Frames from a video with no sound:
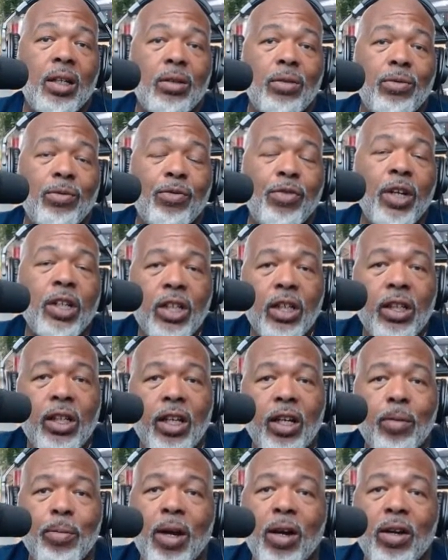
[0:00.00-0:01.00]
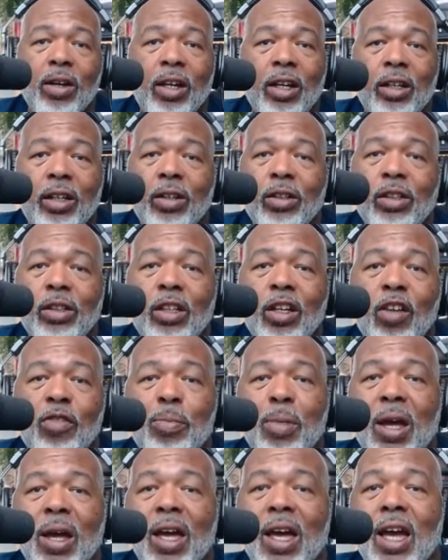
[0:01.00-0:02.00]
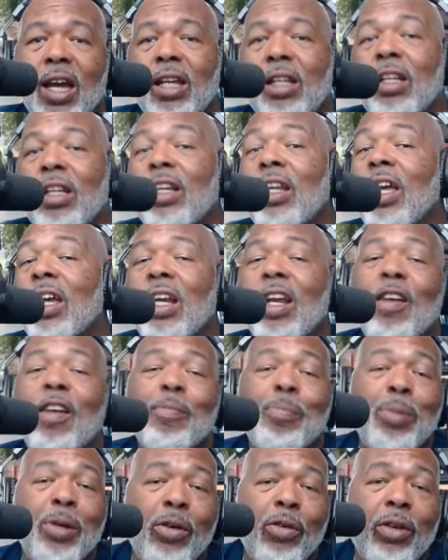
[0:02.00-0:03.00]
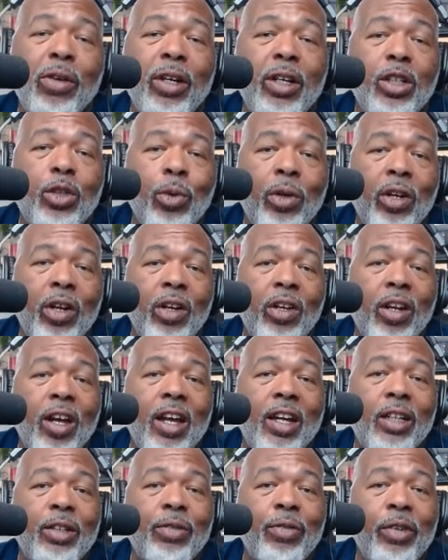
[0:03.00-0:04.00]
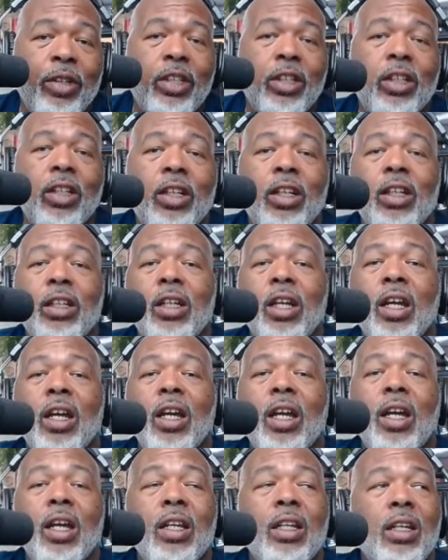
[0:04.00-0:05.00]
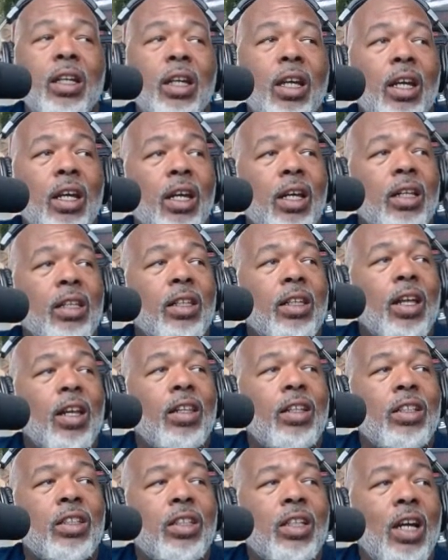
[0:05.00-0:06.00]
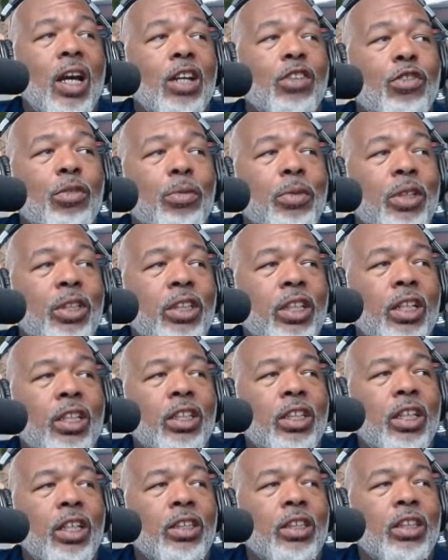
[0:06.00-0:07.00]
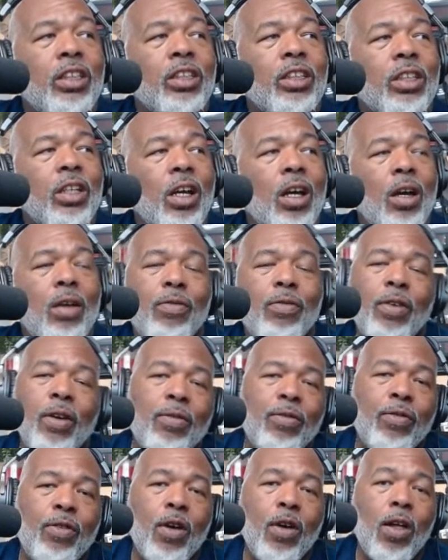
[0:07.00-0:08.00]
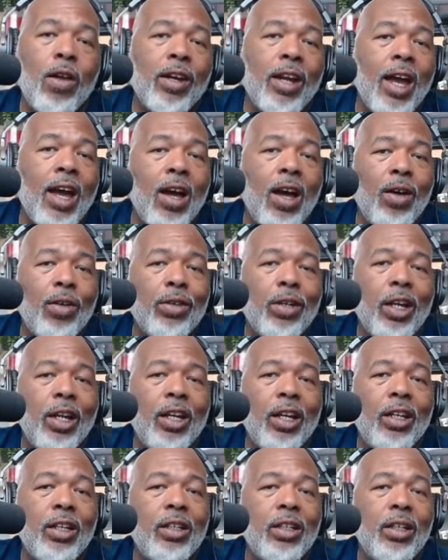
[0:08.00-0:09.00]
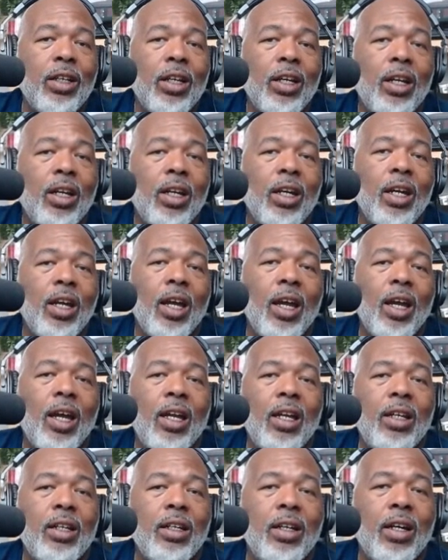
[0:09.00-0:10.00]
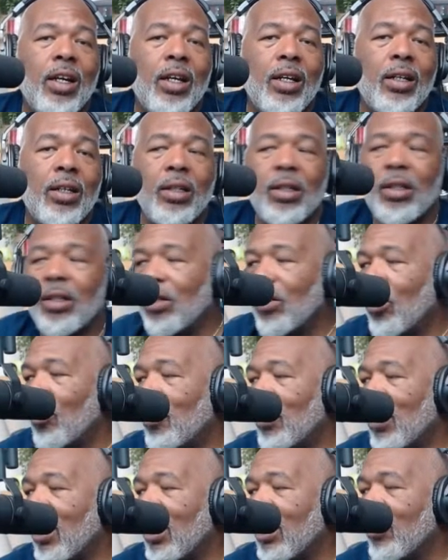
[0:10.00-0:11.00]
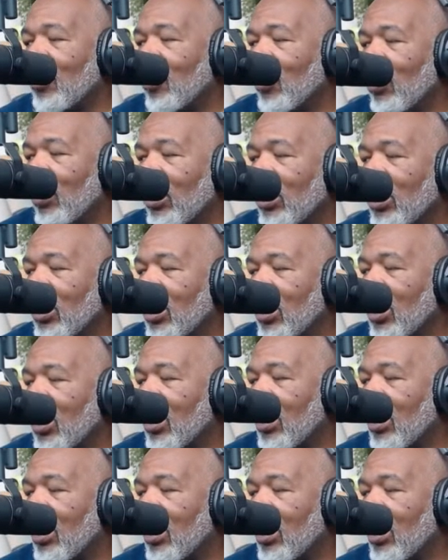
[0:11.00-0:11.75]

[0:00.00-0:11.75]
vigilant about getting their stuff back, and then they can have periods where they're not as vigilant. And a lot of these guys from the 60s and stuff have fallen out, and nobody really